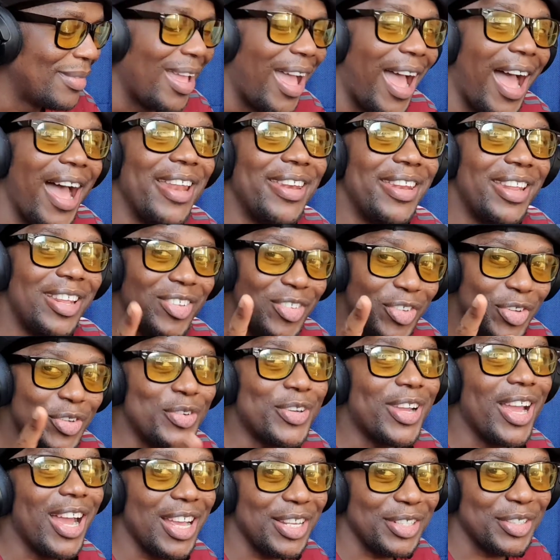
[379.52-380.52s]
I need
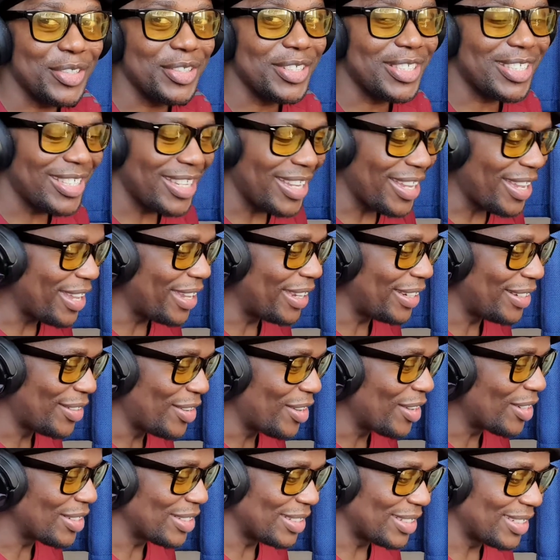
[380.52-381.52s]
you guys to say it,
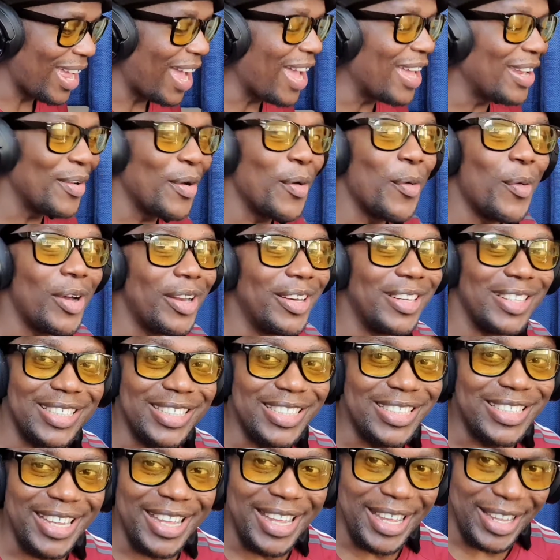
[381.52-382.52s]
because I don't want to
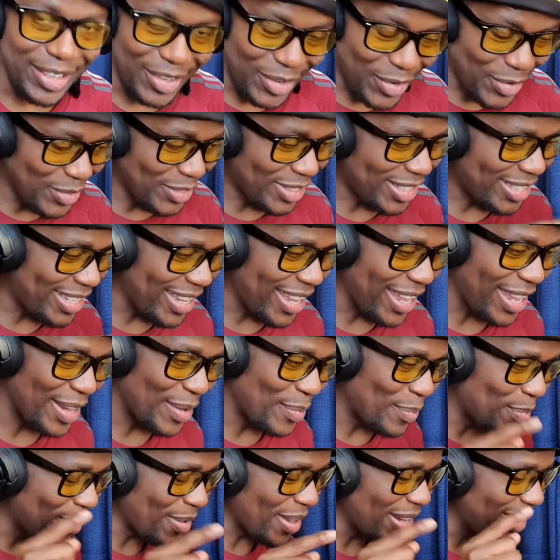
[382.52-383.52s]
say. You say
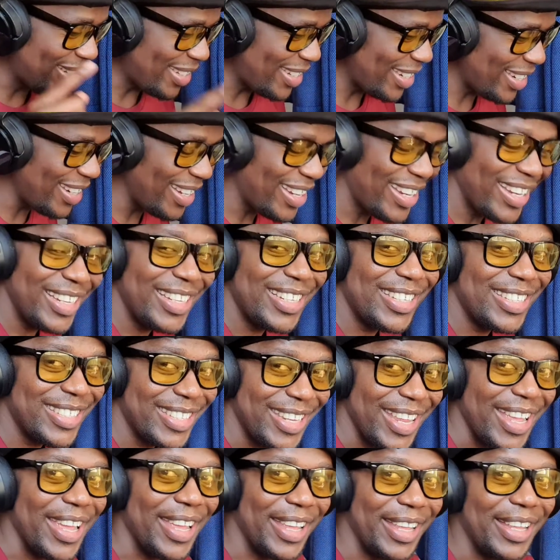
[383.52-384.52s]
it. What did he
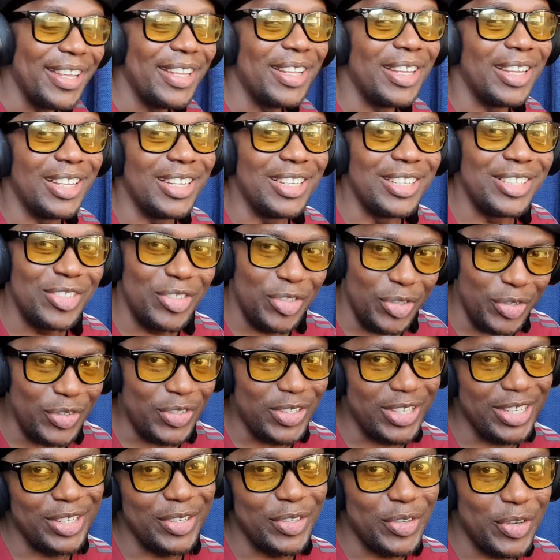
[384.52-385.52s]
say he's
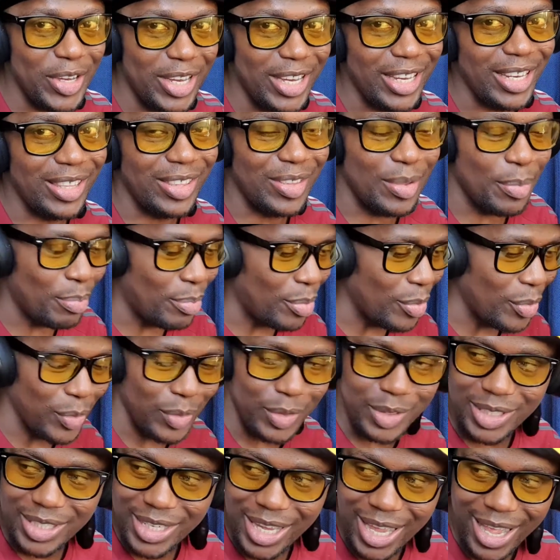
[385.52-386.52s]
using to hit the
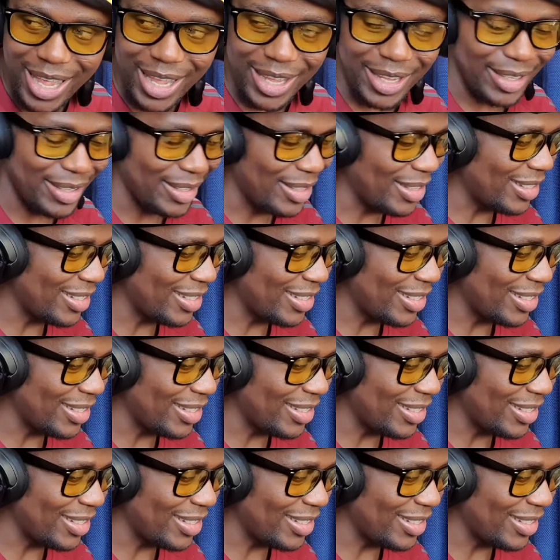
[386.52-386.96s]
bullseye?